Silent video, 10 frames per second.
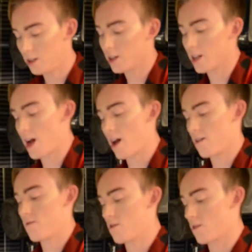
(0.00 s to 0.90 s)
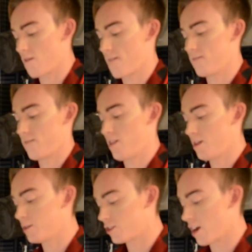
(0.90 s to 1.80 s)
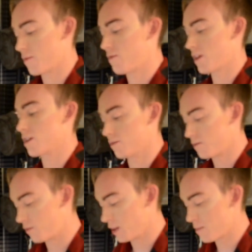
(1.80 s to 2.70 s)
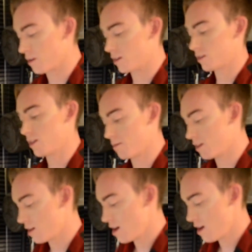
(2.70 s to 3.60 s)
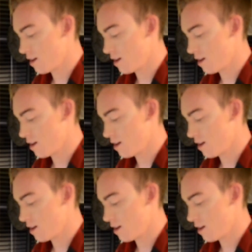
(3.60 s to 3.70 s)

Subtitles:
Look at that. Look. Let me try to fucking flip it or something.